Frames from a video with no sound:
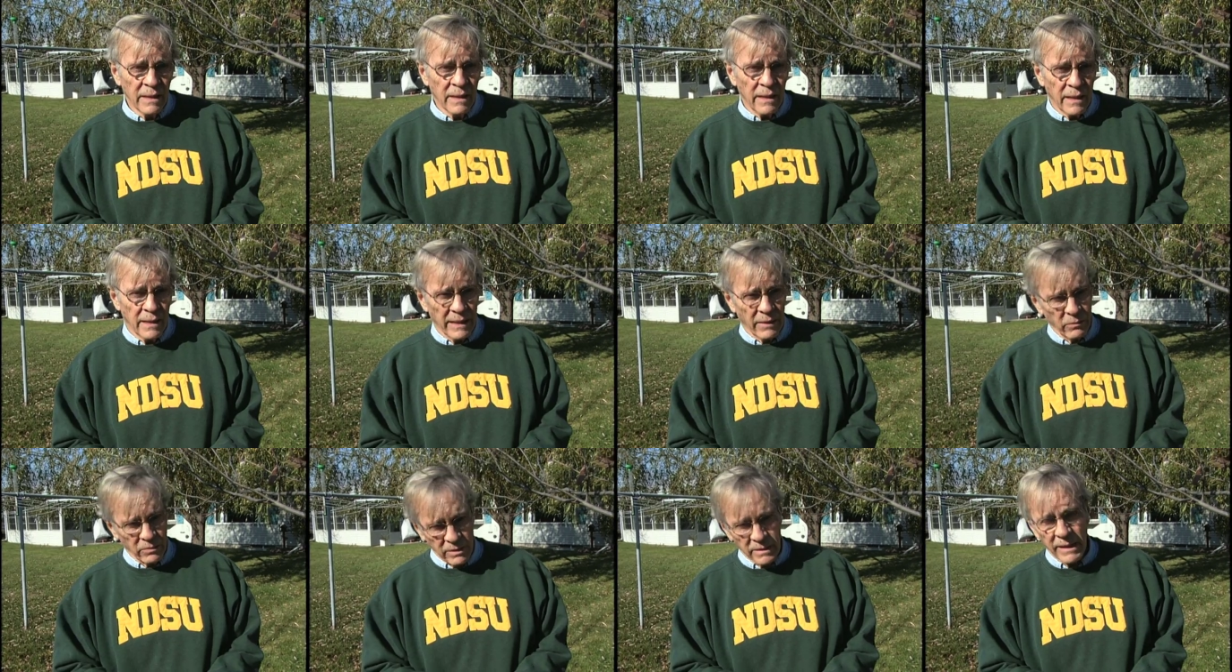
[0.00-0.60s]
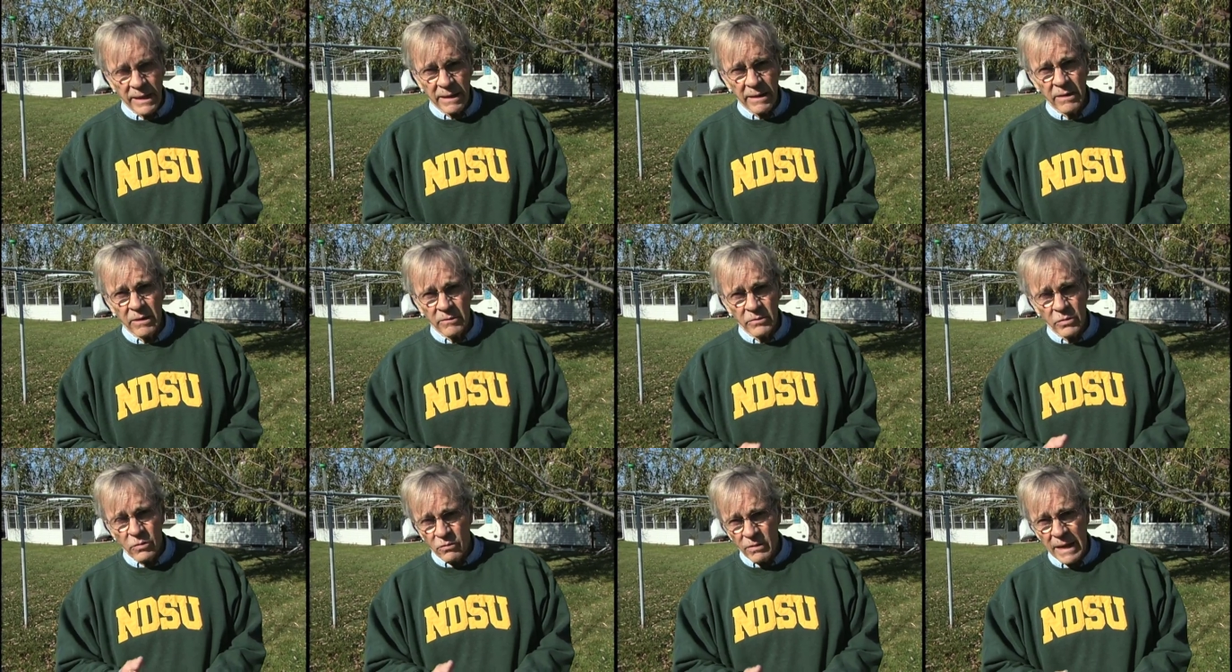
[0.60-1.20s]
And that would take care
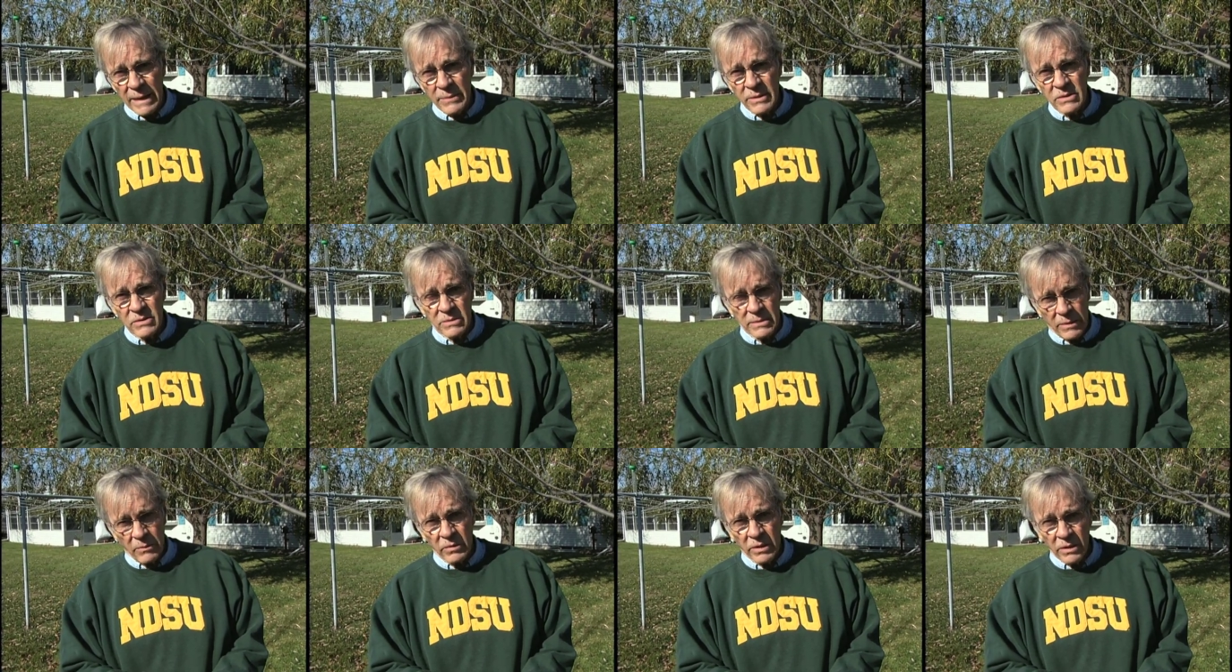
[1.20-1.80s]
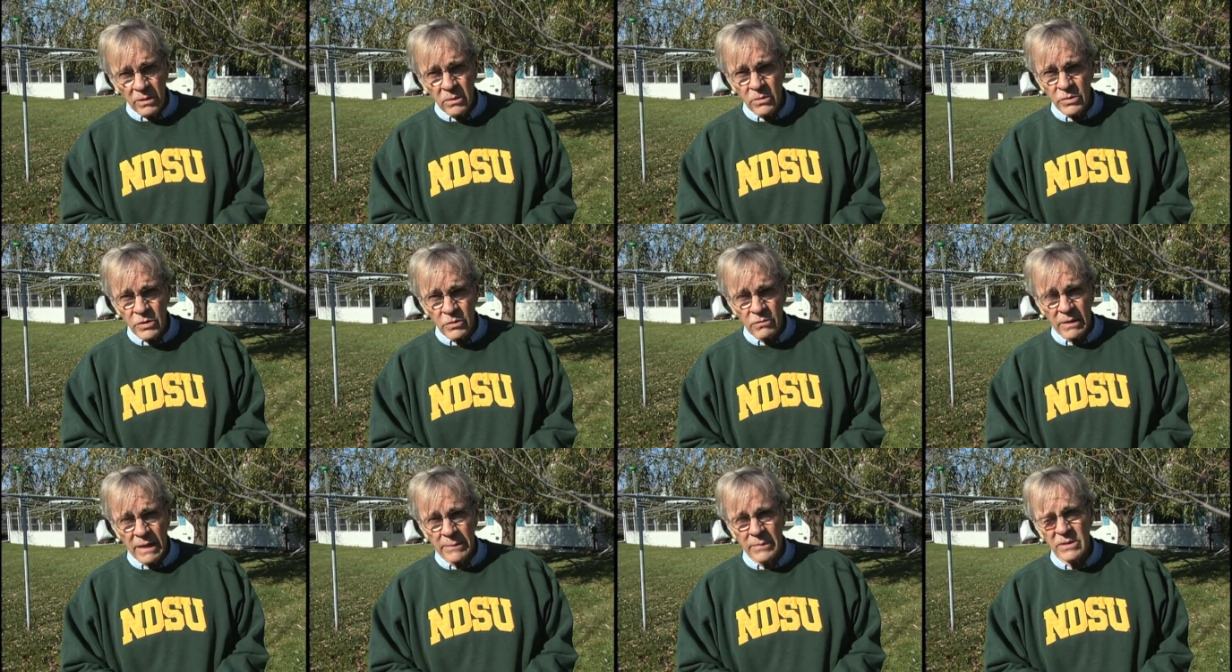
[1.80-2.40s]
of your rabbits. That would include your
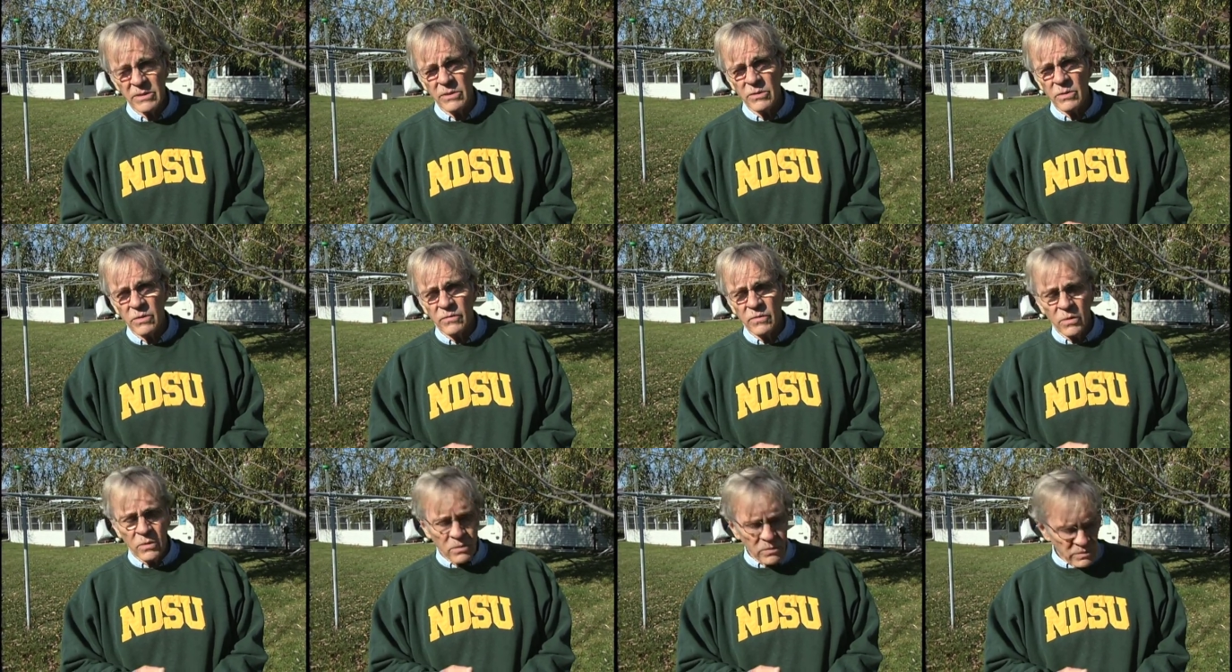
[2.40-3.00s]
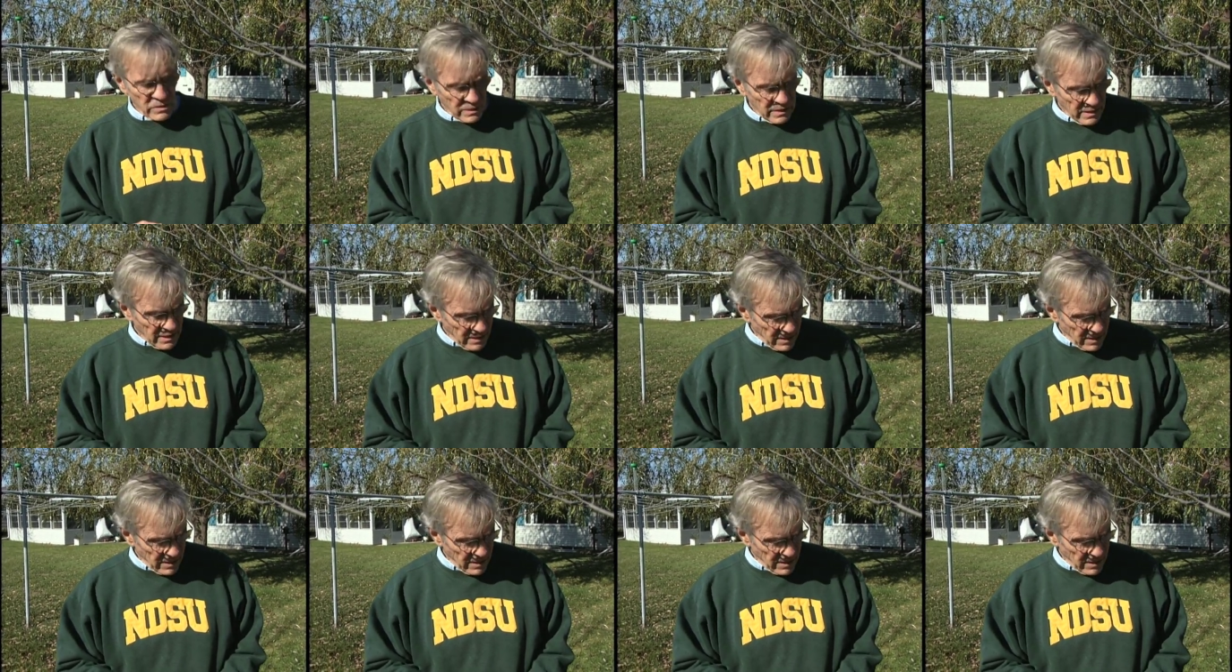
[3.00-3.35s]
rabbits and your voles.